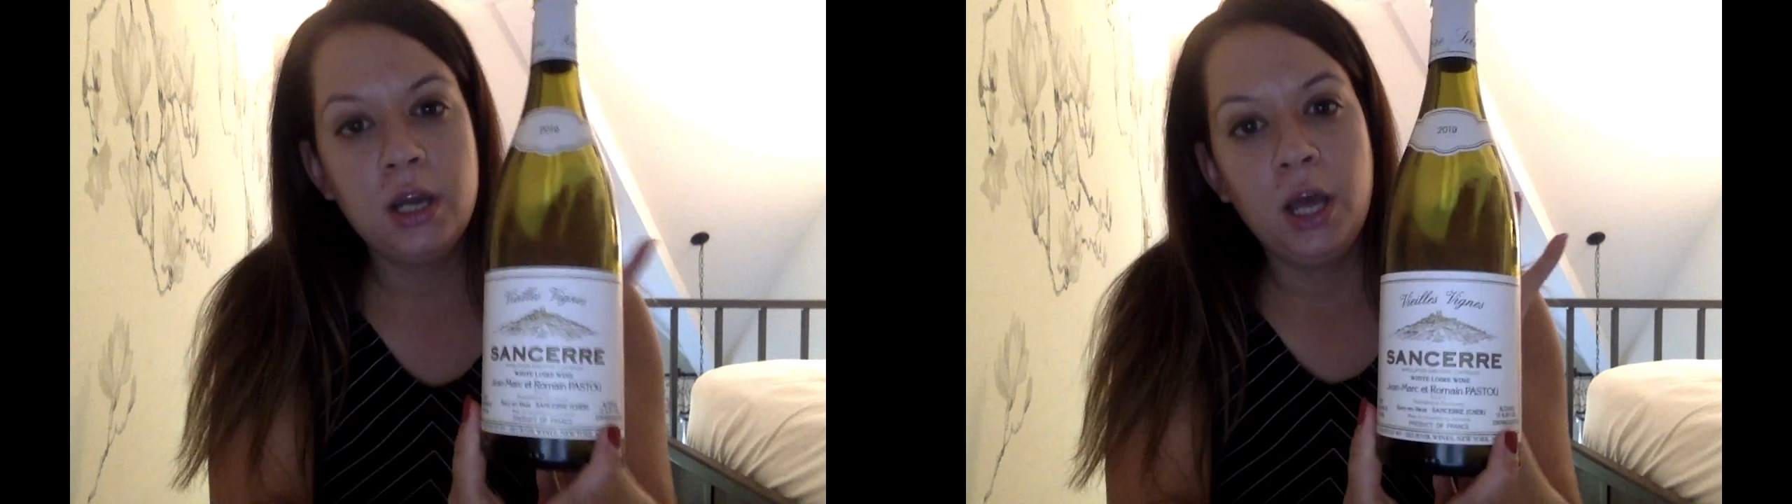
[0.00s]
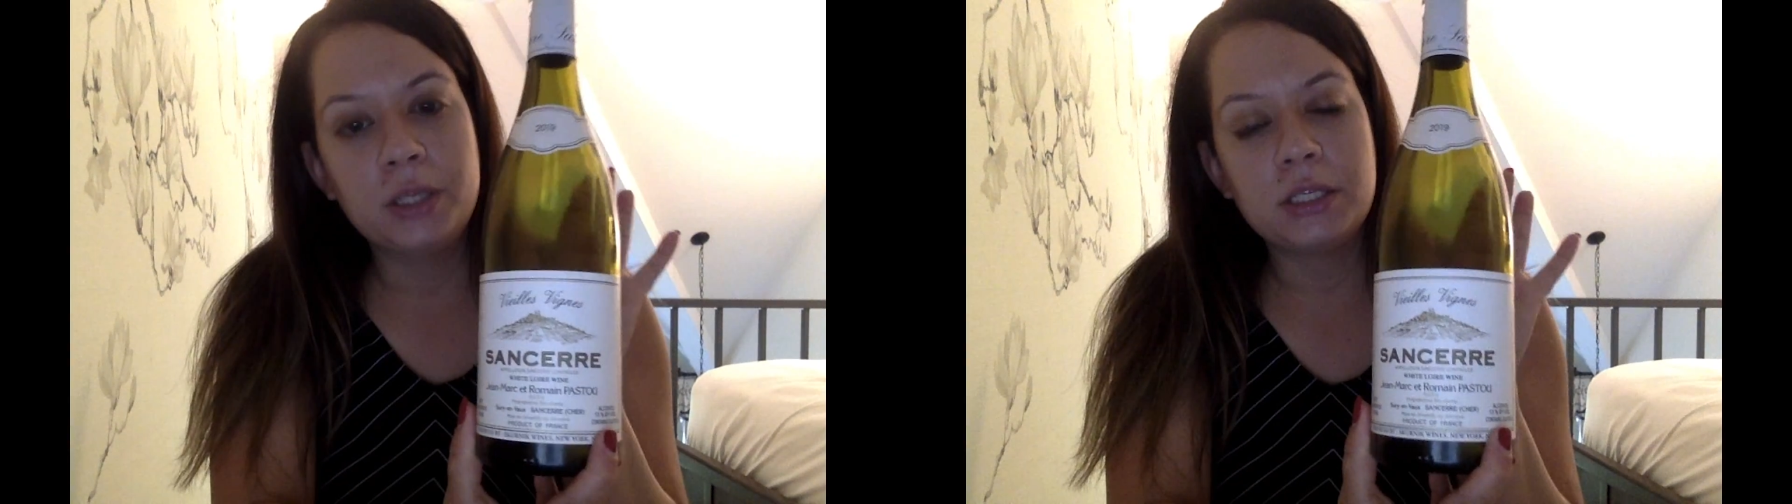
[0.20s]

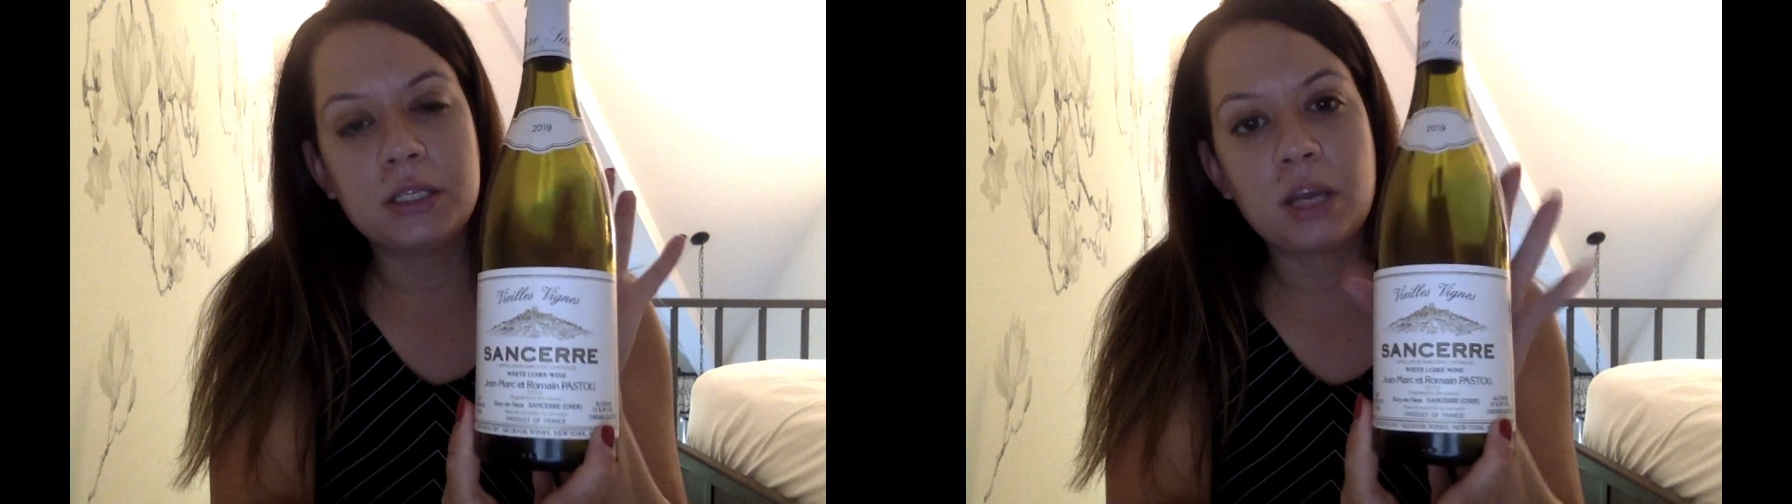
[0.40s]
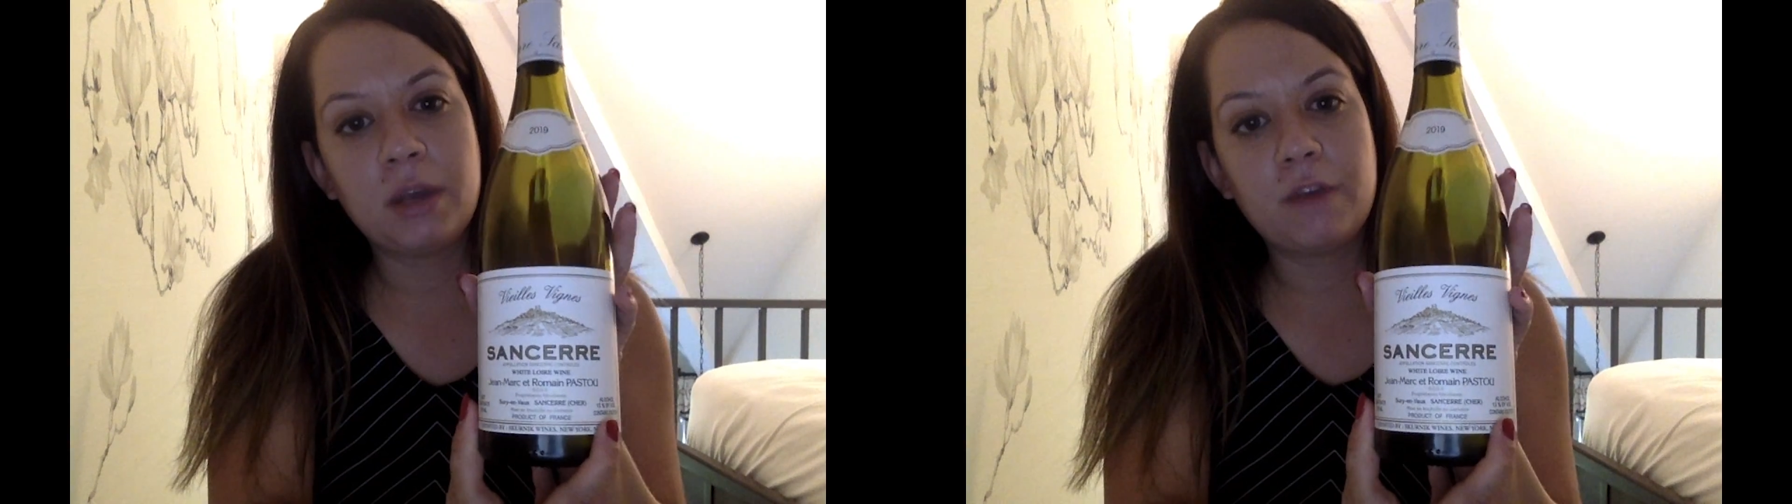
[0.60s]
This is
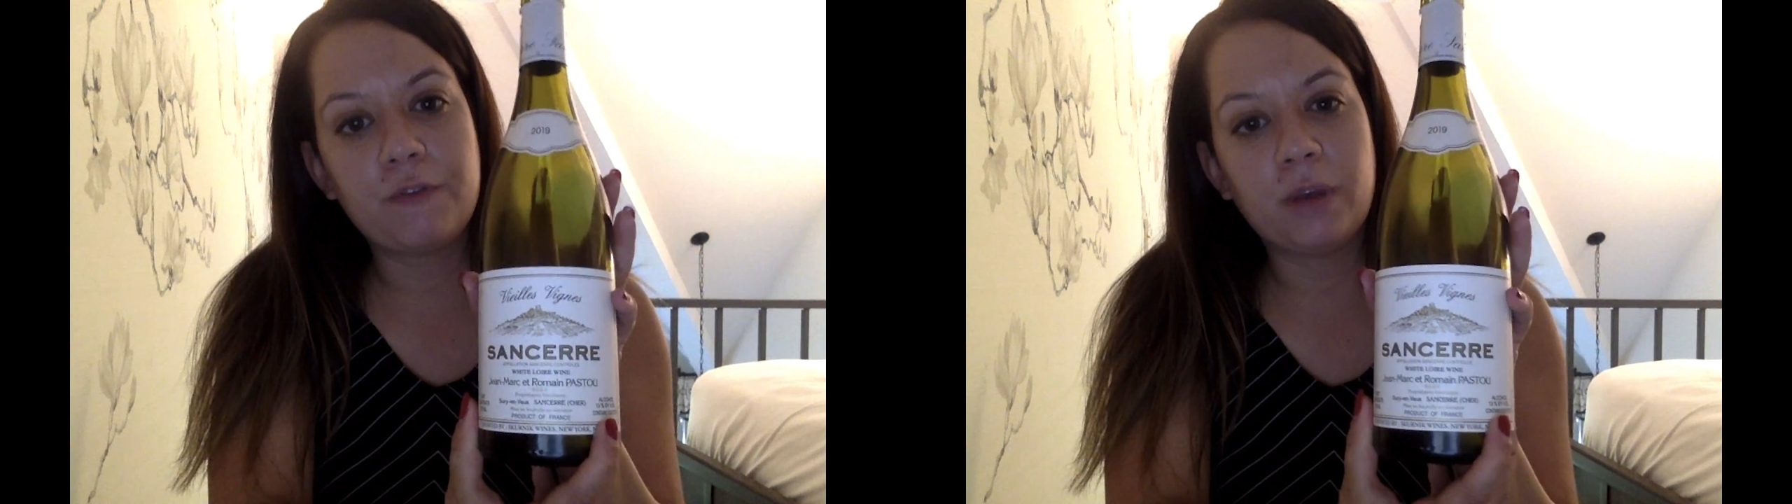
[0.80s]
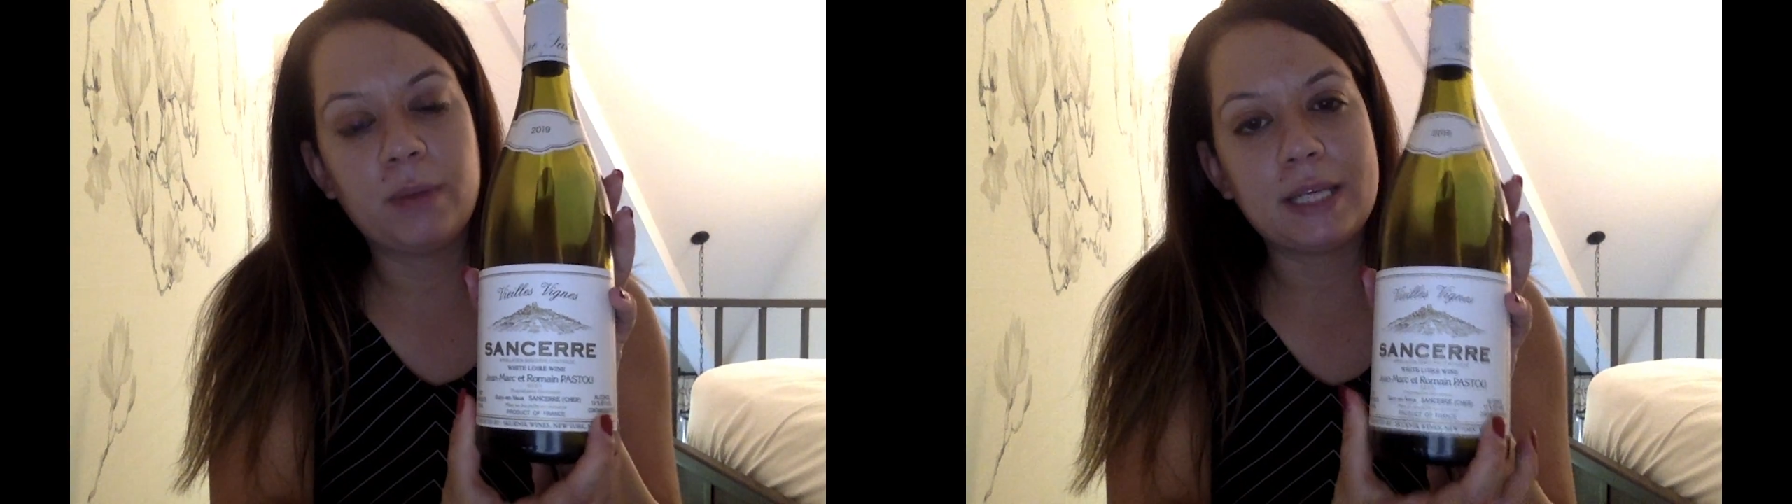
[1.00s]
coming
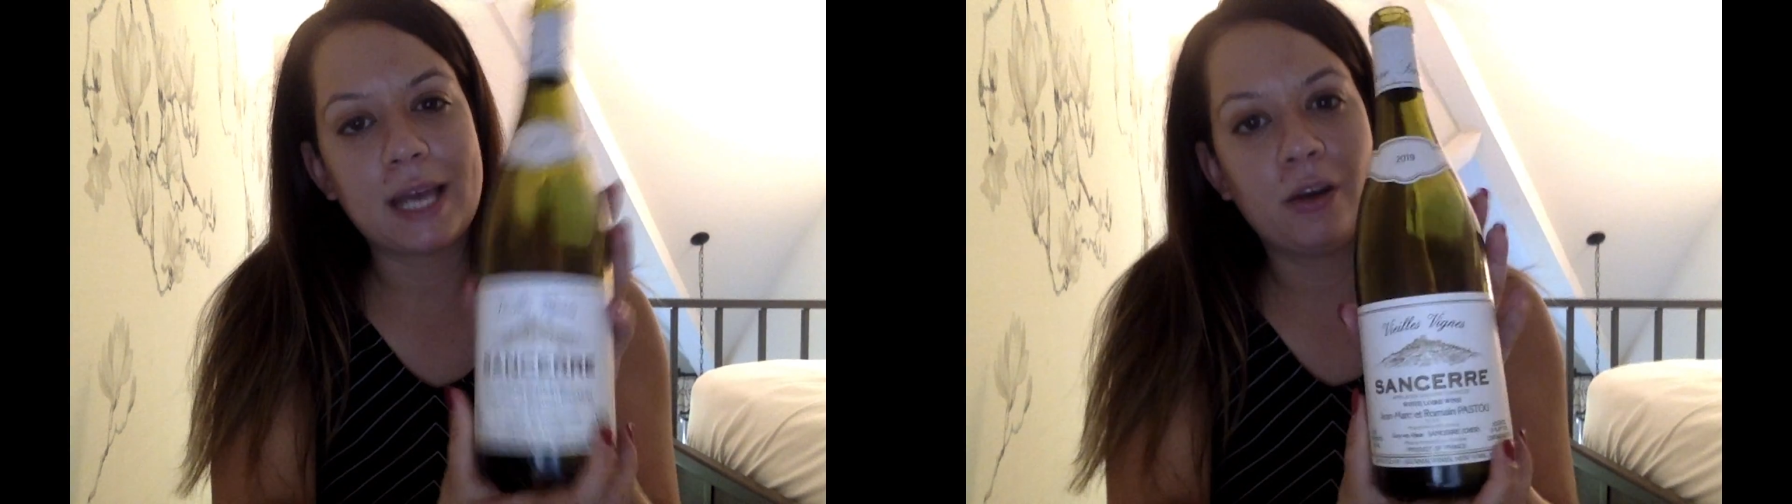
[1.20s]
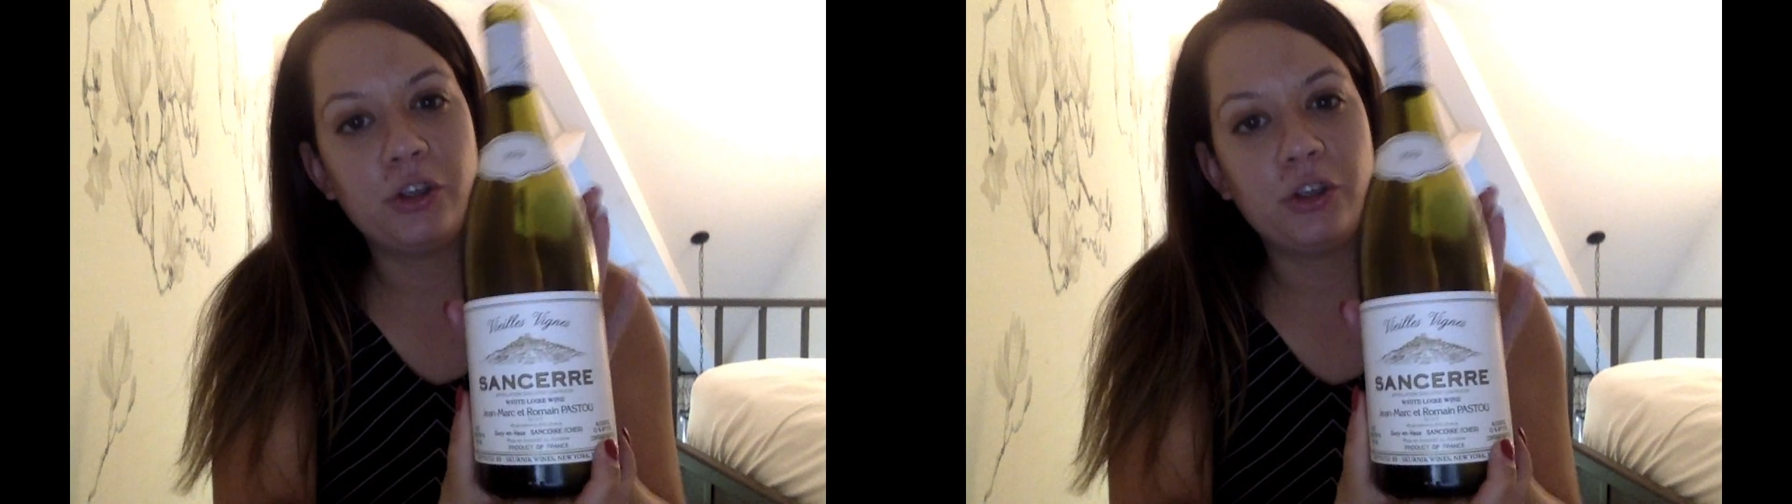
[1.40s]
from a town